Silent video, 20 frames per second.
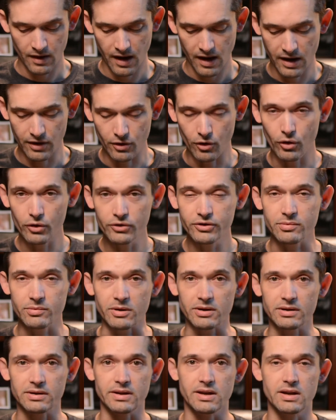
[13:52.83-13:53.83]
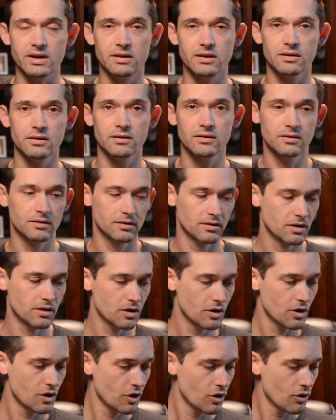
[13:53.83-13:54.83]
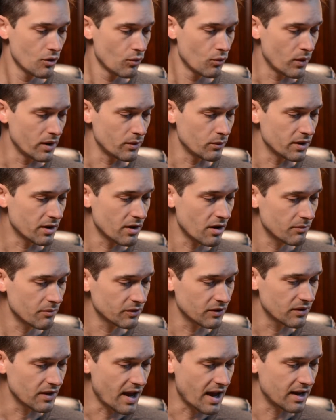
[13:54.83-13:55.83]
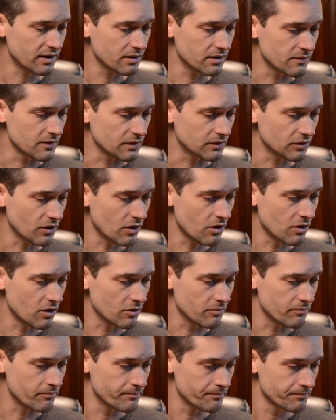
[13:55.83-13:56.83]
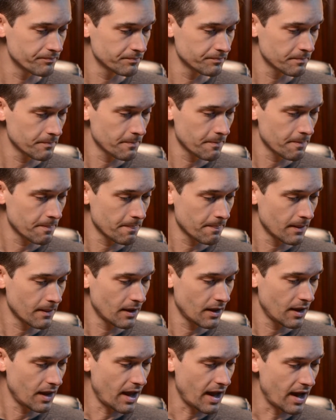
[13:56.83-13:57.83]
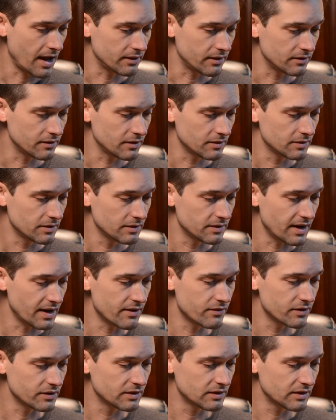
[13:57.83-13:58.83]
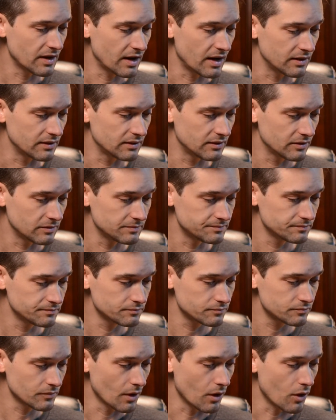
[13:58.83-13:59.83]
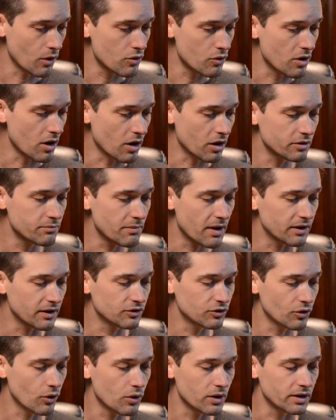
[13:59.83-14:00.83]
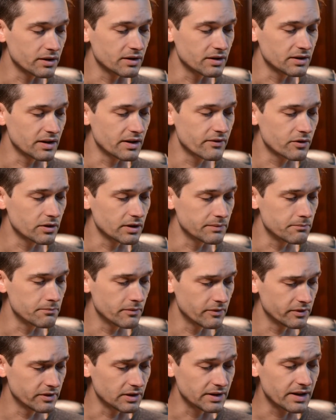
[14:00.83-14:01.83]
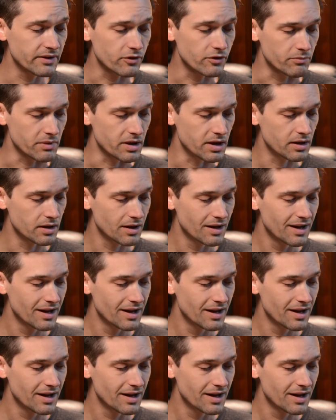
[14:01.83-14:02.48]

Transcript: And ultimately, when we come to the end of the psalm and David says, Oh, guard my soul and deliver, deliver me.